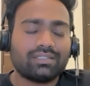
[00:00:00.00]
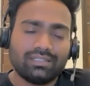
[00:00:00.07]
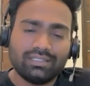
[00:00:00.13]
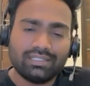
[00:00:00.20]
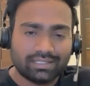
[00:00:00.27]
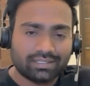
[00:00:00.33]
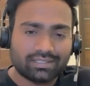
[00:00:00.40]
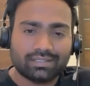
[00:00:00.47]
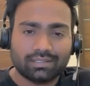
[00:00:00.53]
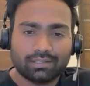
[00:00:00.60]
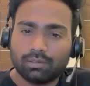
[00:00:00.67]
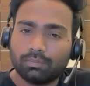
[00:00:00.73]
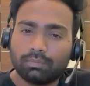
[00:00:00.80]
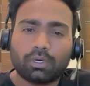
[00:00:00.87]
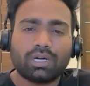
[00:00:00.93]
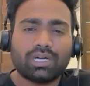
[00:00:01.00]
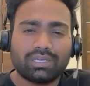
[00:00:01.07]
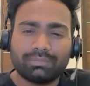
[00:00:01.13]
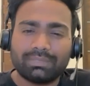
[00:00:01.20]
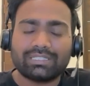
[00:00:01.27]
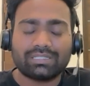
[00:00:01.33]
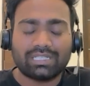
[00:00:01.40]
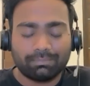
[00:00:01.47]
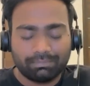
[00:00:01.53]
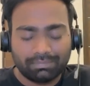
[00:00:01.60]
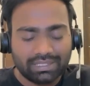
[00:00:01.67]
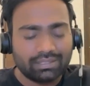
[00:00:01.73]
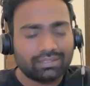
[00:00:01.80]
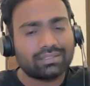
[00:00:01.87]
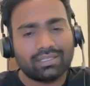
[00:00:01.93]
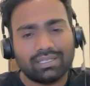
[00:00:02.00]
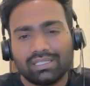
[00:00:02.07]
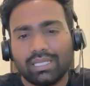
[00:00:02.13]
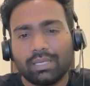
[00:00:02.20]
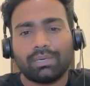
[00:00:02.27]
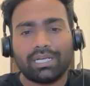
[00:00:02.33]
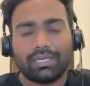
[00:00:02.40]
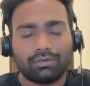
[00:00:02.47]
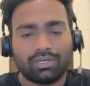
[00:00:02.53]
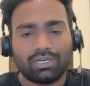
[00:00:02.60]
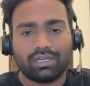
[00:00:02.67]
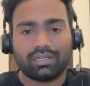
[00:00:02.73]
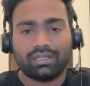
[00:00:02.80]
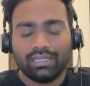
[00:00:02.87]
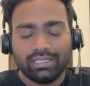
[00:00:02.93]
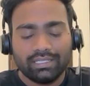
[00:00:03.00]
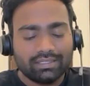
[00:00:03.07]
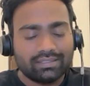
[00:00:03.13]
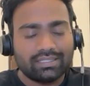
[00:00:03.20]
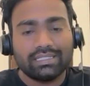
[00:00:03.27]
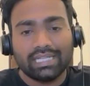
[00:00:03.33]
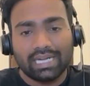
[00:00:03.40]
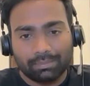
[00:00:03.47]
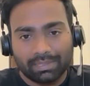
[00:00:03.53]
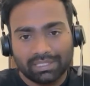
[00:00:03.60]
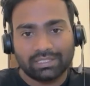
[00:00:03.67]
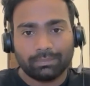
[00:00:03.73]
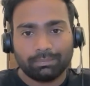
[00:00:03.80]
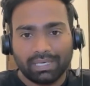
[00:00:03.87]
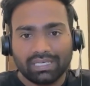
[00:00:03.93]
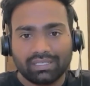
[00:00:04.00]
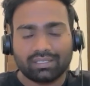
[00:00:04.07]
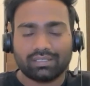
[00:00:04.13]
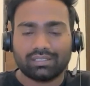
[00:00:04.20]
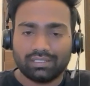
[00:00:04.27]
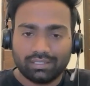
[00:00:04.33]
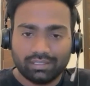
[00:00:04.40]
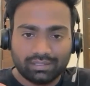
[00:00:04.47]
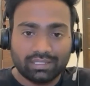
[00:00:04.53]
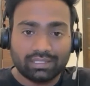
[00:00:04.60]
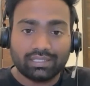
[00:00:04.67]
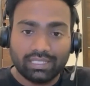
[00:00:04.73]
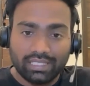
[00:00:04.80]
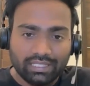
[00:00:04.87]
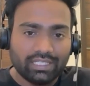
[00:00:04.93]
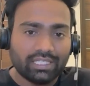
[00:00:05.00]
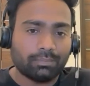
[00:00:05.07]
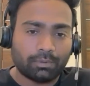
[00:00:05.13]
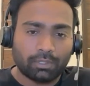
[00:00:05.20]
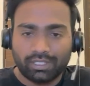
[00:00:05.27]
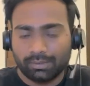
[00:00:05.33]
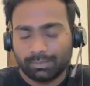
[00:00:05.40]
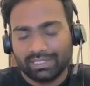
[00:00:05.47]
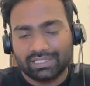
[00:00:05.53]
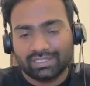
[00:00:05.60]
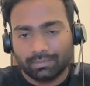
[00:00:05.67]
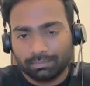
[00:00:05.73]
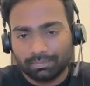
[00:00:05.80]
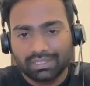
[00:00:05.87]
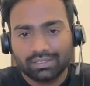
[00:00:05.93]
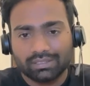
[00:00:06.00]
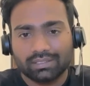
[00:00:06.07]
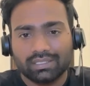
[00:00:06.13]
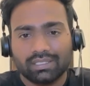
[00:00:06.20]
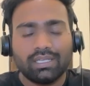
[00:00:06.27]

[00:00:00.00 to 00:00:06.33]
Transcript: yes, product-based companies, they might not see that much impact the Indian product based companies,